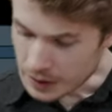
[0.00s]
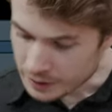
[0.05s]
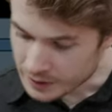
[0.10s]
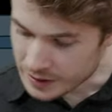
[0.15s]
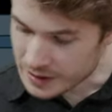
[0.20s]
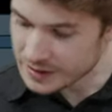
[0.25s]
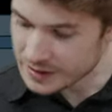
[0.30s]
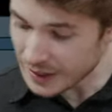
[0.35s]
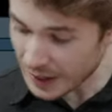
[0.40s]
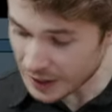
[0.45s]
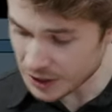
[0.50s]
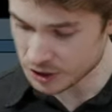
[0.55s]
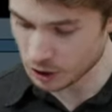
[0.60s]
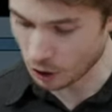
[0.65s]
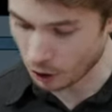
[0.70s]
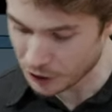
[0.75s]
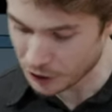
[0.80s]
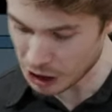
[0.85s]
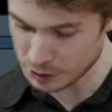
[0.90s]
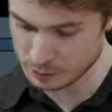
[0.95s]
The next
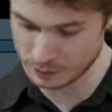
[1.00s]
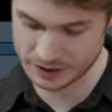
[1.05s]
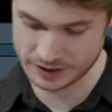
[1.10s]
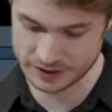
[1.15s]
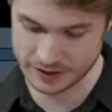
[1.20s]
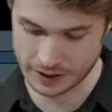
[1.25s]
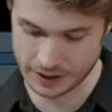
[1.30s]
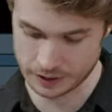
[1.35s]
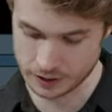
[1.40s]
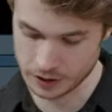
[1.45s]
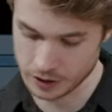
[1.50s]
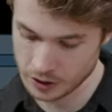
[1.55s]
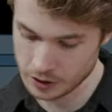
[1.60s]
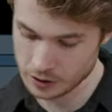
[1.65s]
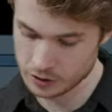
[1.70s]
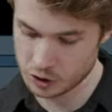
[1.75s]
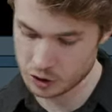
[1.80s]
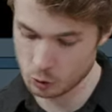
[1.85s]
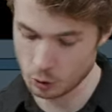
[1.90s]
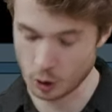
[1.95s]
arguments then
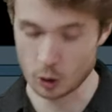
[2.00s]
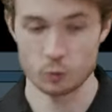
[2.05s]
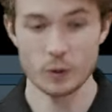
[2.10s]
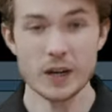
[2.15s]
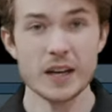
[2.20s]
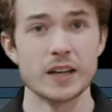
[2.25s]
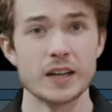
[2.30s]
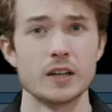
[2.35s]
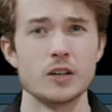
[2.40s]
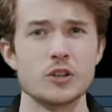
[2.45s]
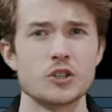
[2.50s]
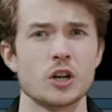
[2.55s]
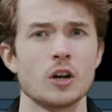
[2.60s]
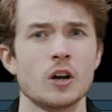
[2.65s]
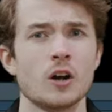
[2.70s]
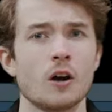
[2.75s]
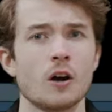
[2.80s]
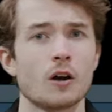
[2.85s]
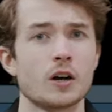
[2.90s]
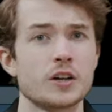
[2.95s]
to arrange
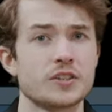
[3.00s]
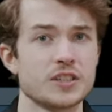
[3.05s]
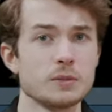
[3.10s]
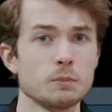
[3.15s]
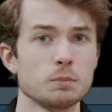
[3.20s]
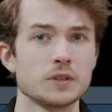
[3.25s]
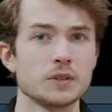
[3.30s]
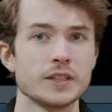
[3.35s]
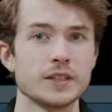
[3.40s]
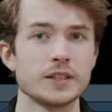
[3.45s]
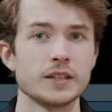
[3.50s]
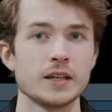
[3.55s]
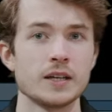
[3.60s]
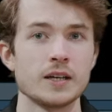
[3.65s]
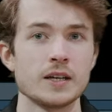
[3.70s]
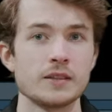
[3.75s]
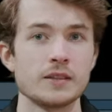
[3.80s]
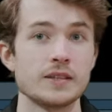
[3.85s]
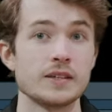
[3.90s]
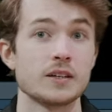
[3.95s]
are simply
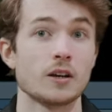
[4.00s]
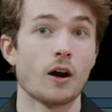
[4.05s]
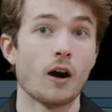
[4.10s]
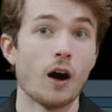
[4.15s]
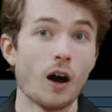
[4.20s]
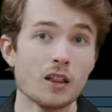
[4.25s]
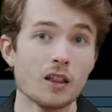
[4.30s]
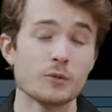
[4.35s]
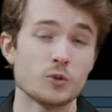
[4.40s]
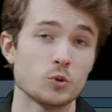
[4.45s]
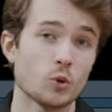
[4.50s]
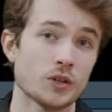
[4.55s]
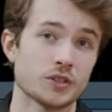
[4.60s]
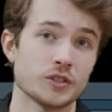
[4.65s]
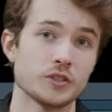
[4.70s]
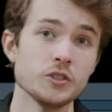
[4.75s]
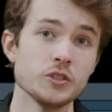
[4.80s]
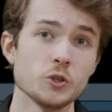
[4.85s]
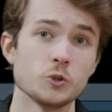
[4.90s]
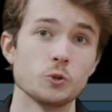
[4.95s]
the columns we want
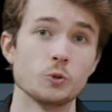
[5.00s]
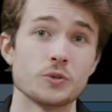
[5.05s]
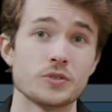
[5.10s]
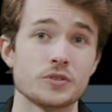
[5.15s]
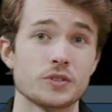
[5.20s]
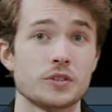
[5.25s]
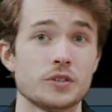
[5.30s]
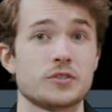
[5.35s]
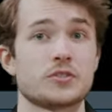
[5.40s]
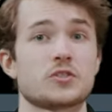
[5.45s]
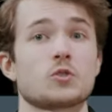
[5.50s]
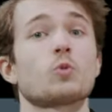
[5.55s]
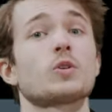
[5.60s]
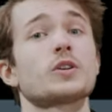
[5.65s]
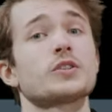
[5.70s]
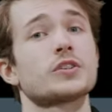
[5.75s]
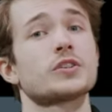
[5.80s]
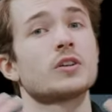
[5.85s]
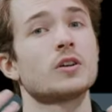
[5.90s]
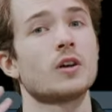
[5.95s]
to use to
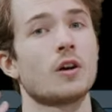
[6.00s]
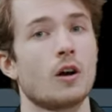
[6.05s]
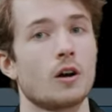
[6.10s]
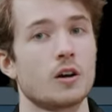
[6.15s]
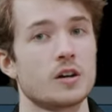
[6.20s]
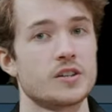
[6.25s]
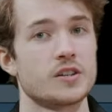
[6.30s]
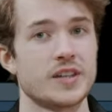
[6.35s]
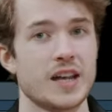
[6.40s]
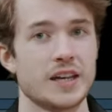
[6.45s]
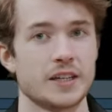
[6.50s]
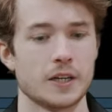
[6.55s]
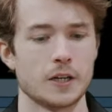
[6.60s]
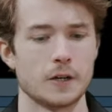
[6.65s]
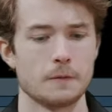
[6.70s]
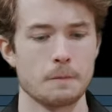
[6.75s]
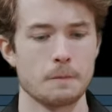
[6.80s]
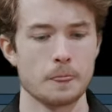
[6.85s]
sort our data.